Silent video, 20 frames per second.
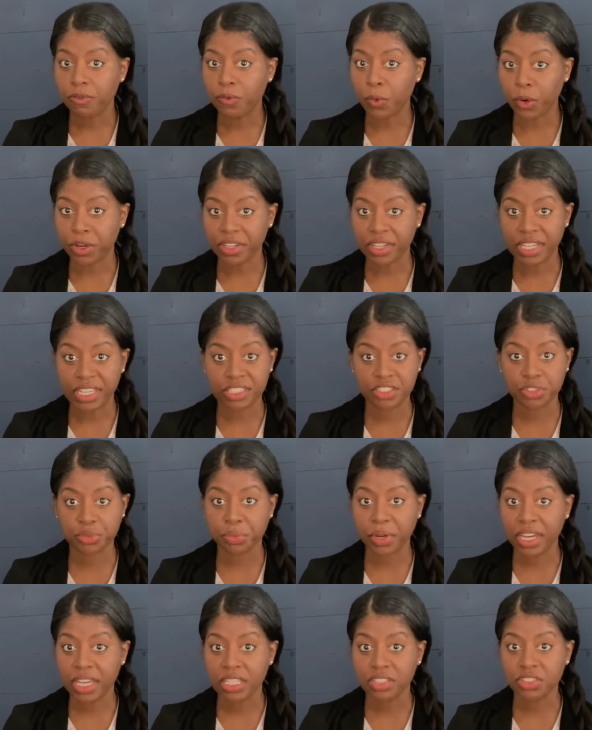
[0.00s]
for his
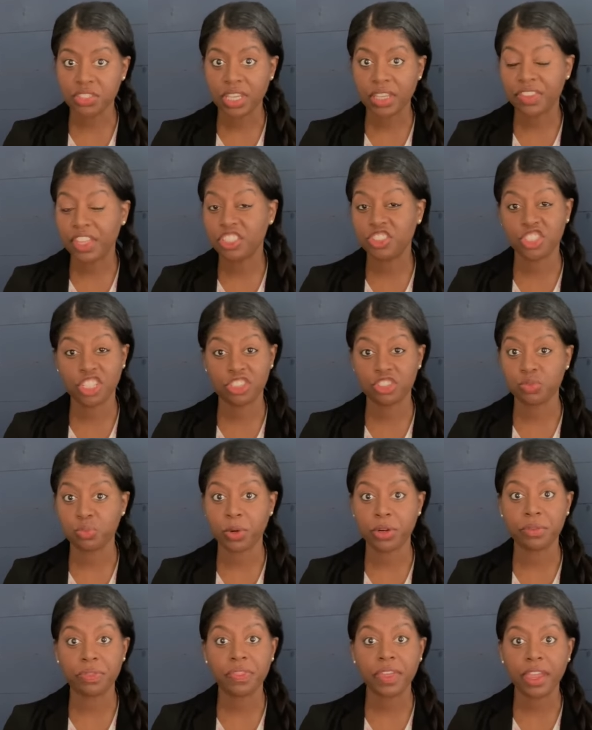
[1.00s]
race, they just
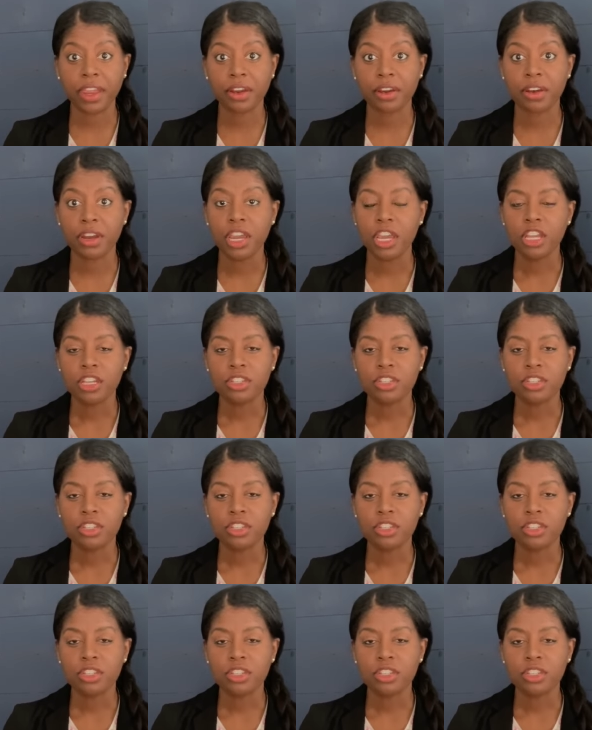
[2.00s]
weren't there.